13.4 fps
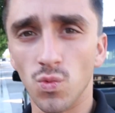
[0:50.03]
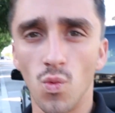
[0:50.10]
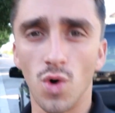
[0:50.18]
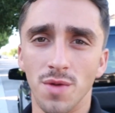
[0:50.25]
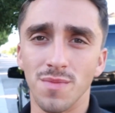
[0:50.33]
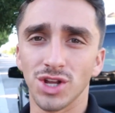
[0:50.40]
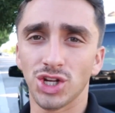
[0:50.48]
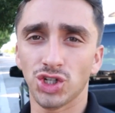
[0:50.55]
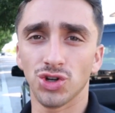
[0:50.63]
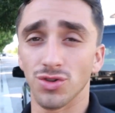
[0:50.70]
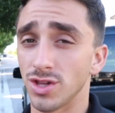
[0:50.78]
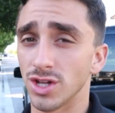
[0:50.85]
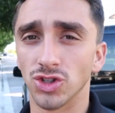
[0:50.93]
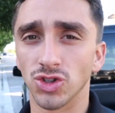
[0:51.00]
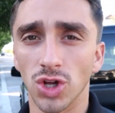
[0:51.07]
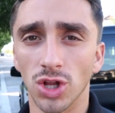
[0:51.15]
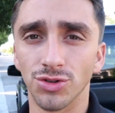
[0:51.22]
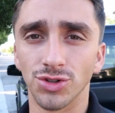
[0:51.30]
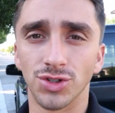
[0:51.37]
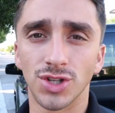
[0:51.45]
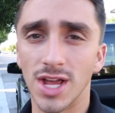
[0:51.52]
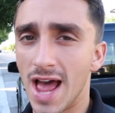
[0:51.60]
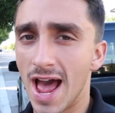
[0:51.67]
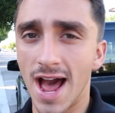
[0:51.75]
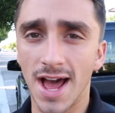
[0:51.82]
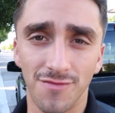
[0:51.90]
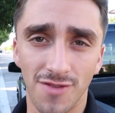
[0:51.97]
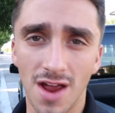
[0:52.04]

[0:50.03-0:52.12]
want to make sure the installers had